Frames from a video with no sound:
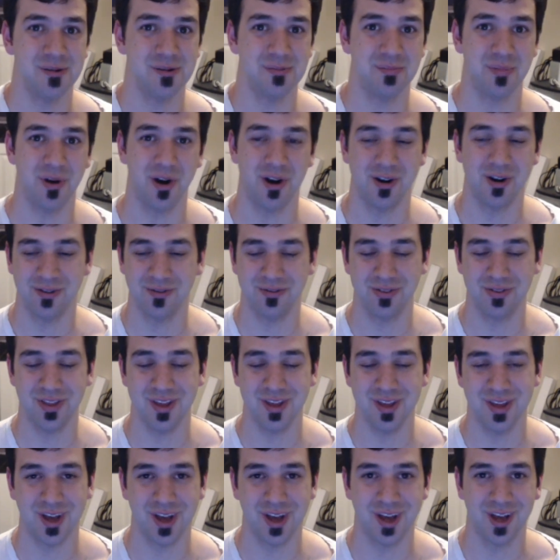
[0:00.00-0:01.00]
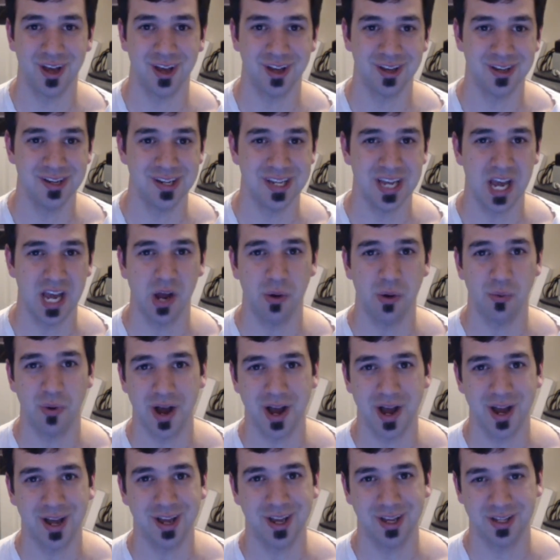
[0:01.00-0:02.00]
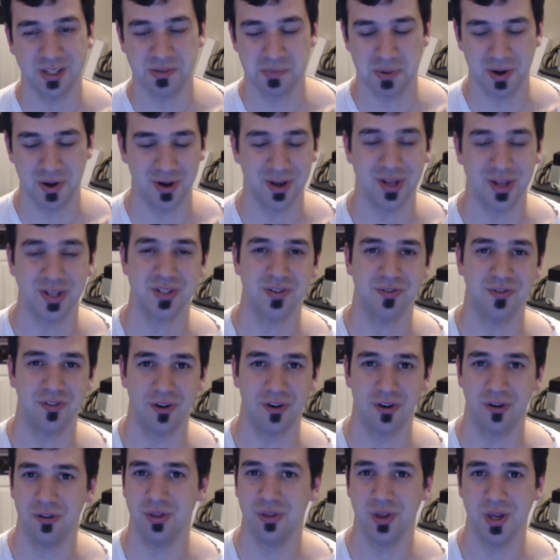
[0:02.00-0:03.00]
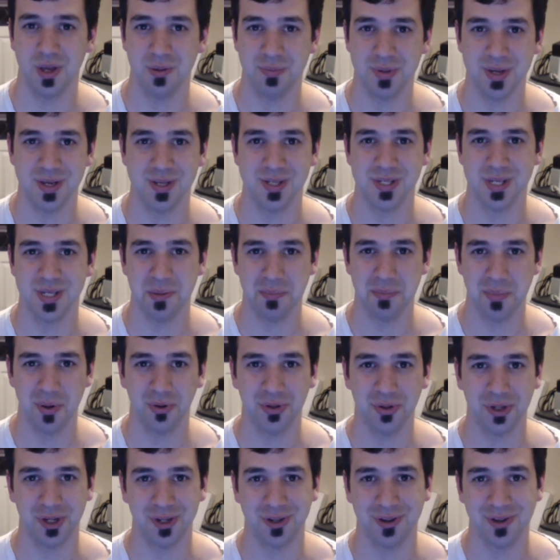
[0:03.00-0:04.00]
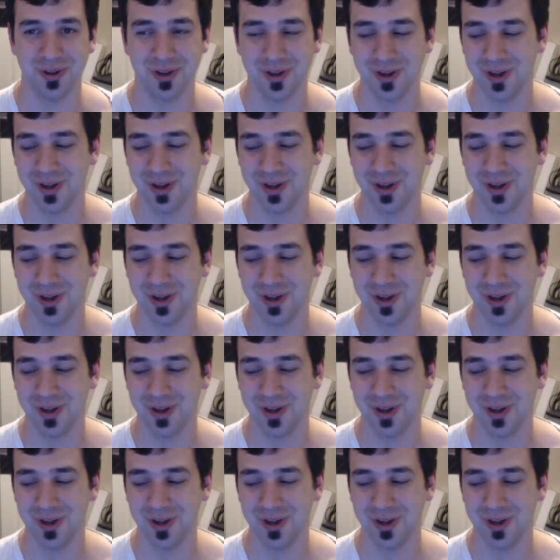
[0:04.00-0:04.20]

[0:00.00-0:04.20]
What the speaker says: part of the DIY experience for the PC building.